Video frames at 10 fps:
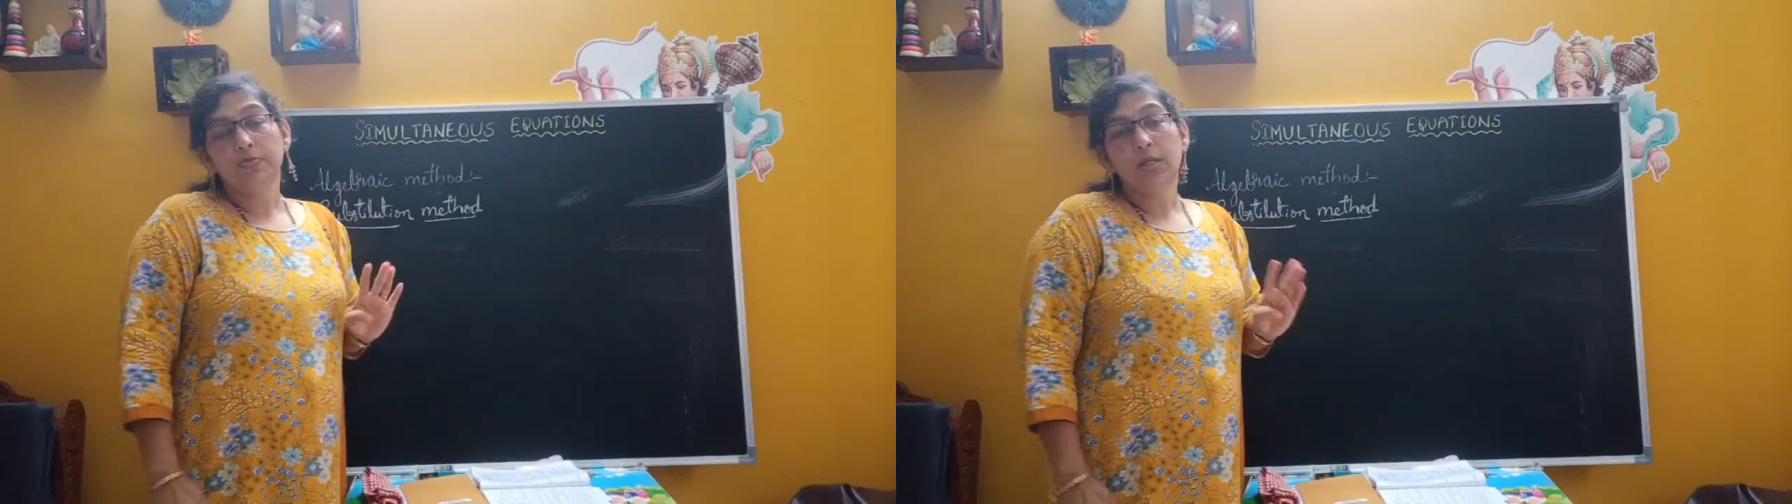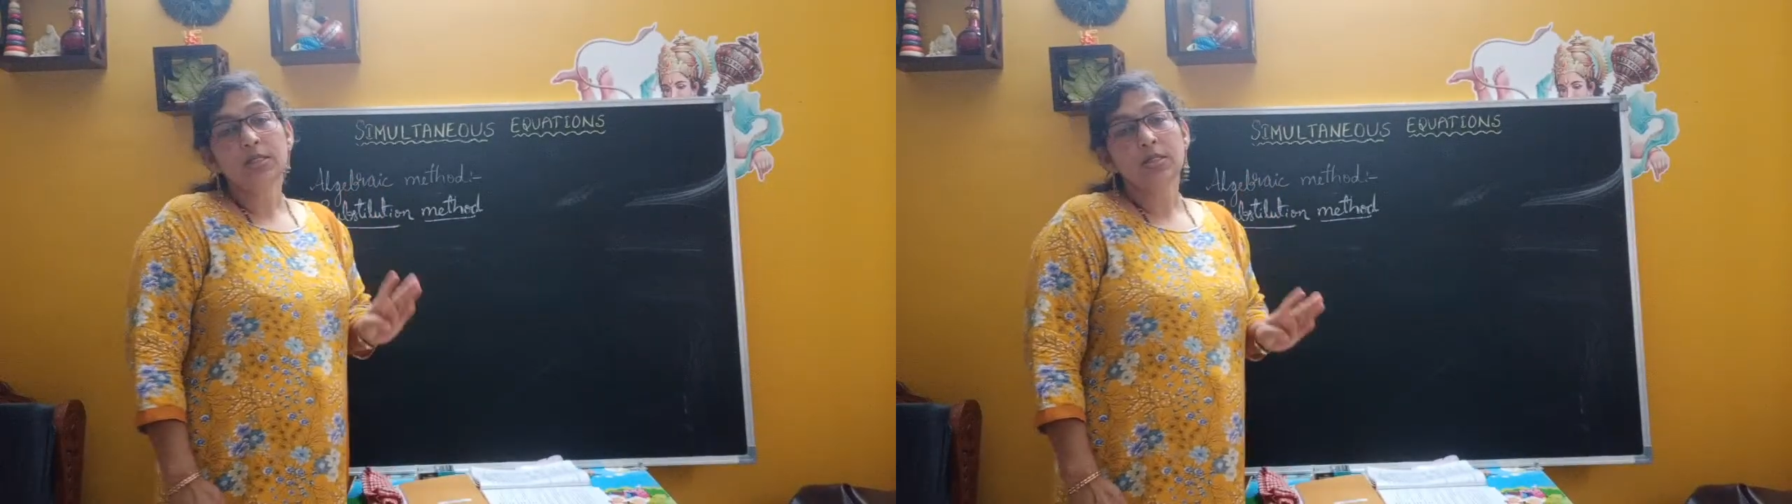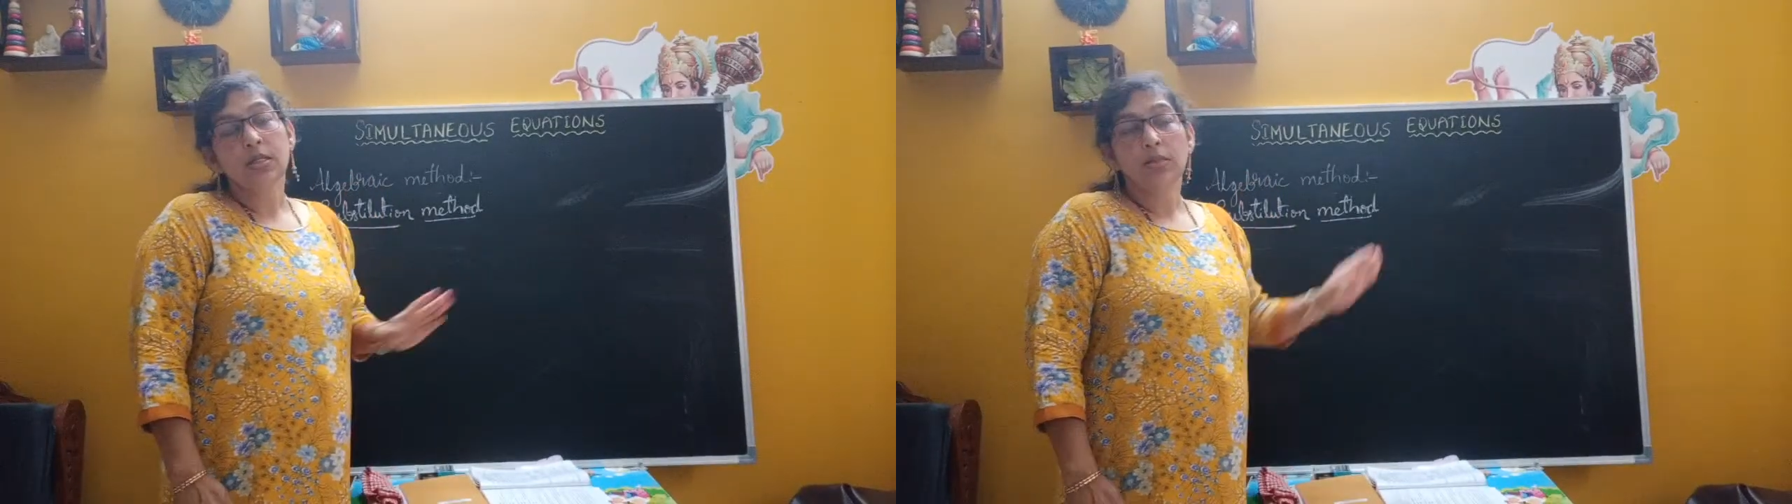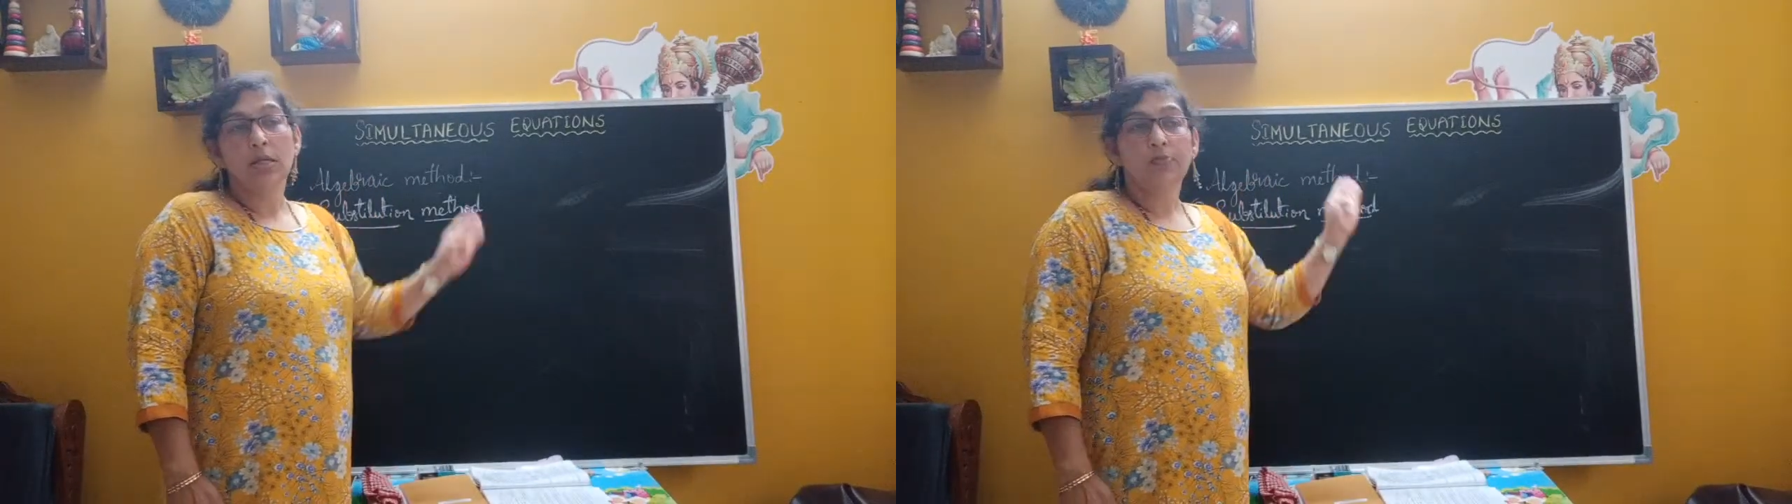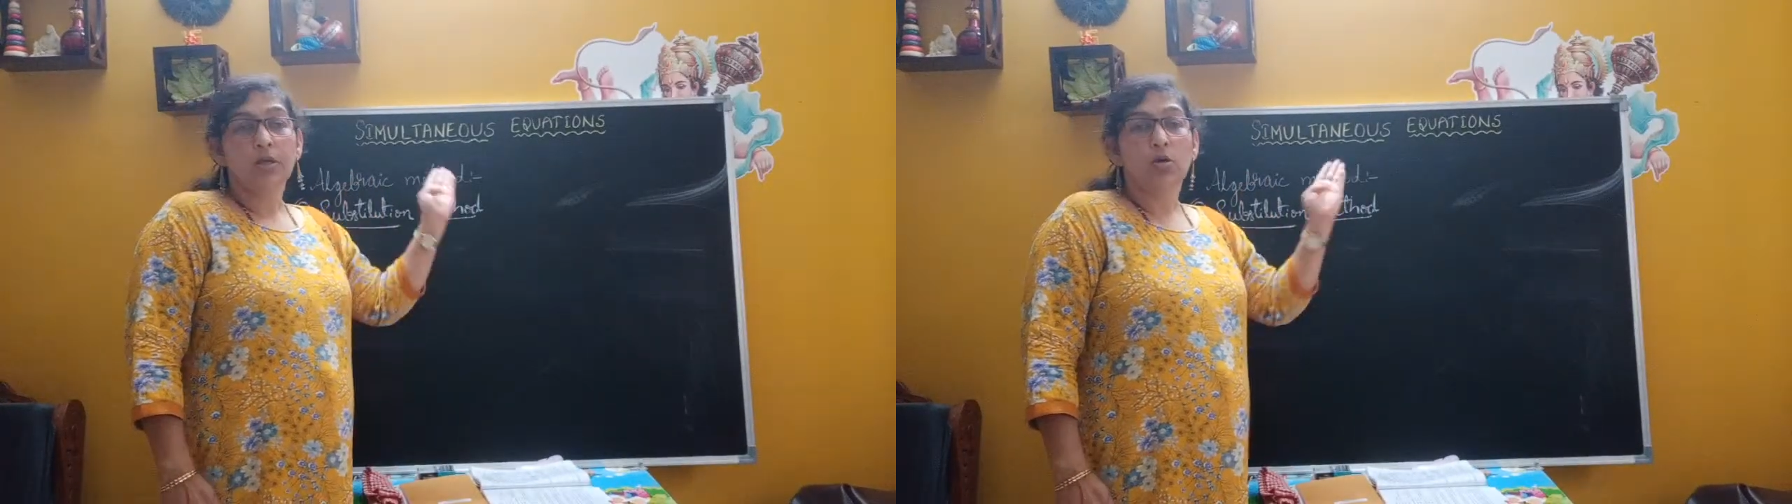first,
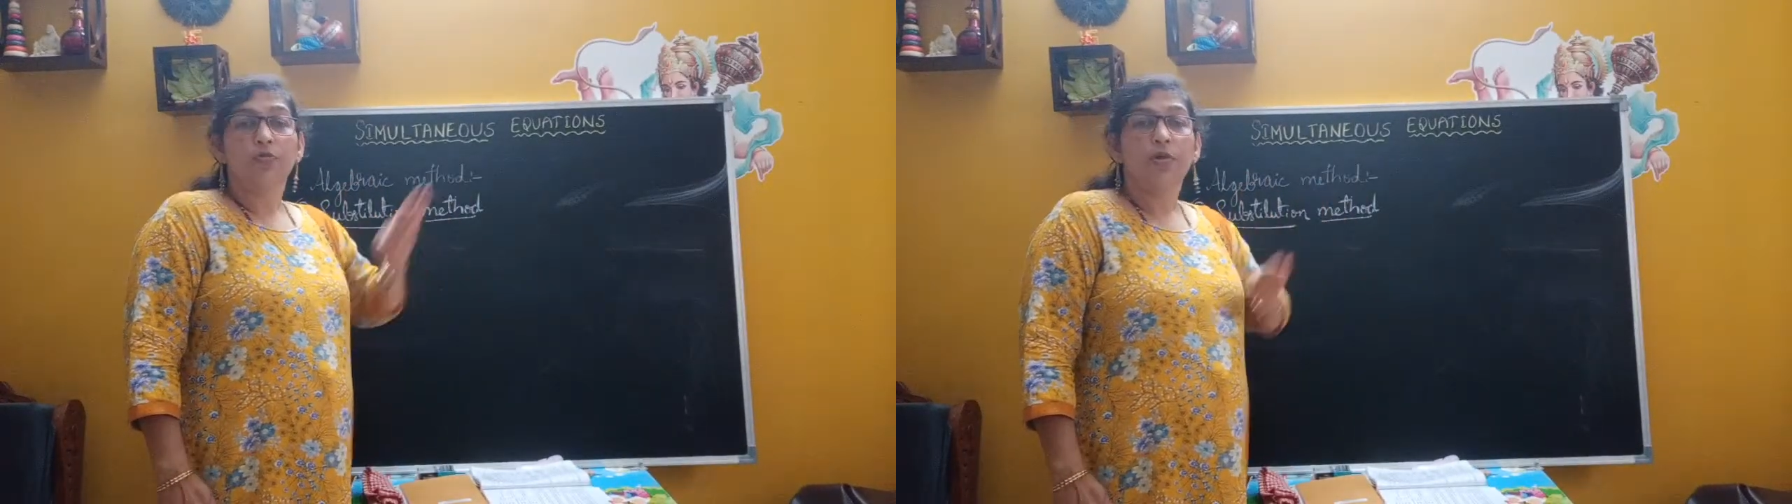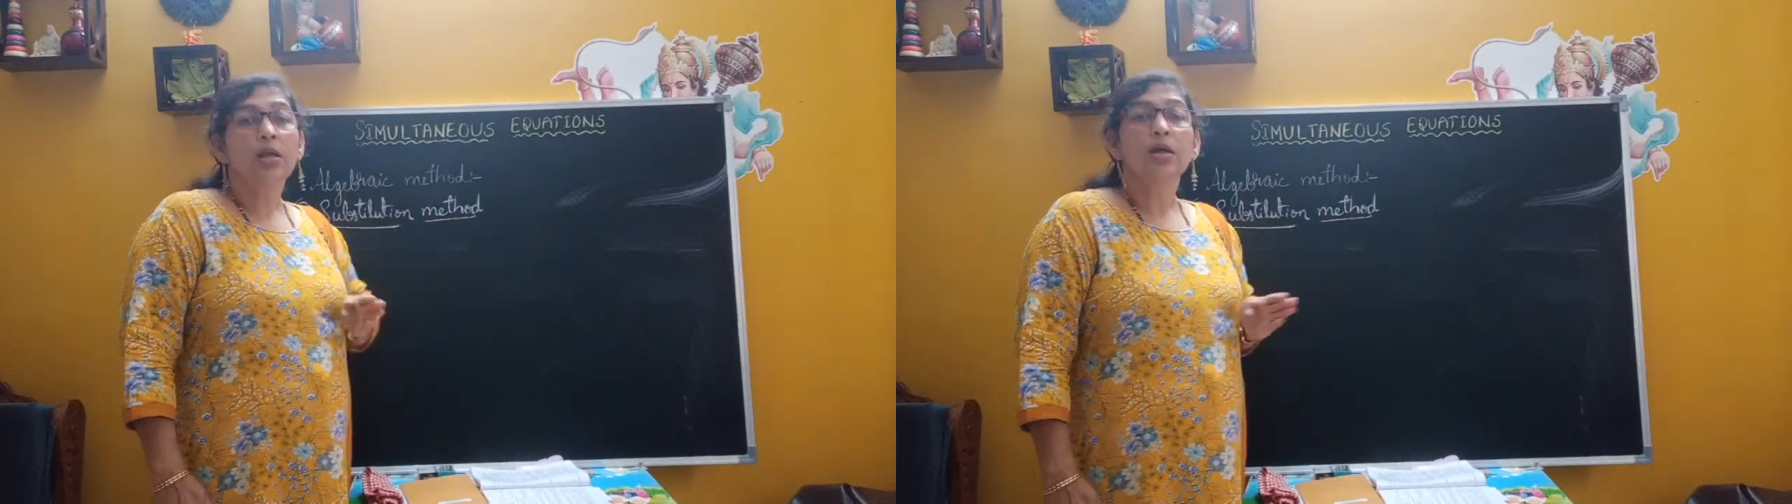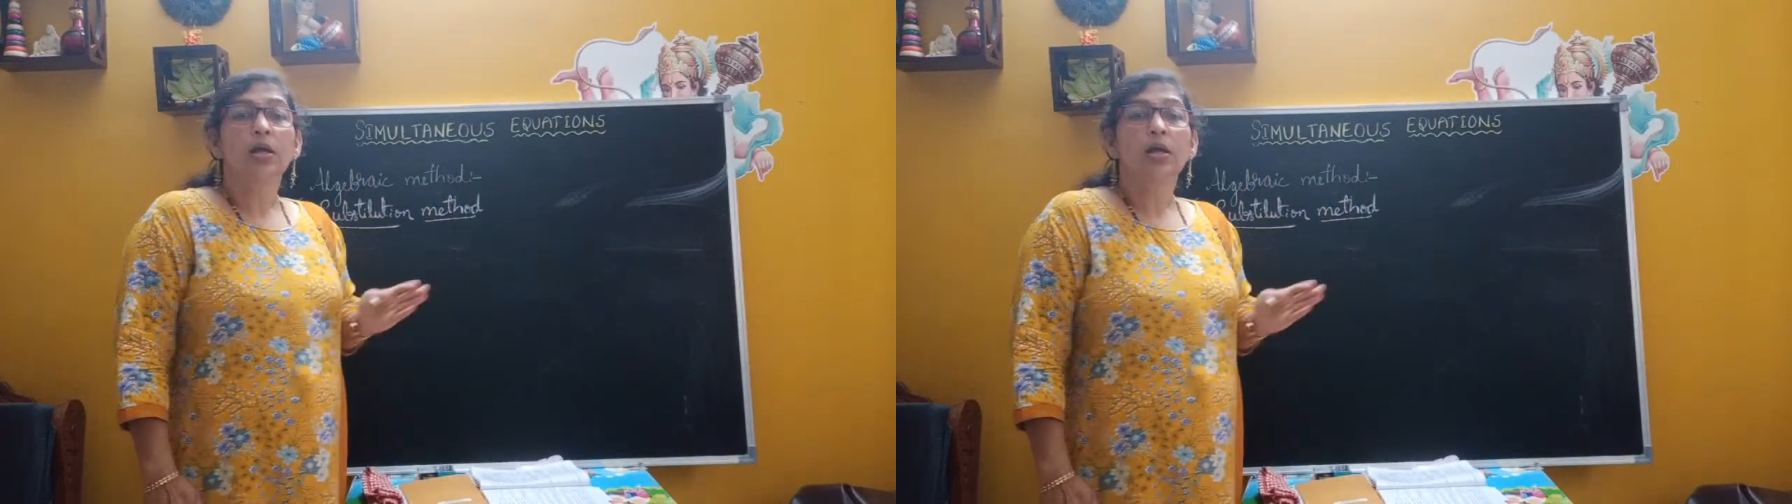then we go for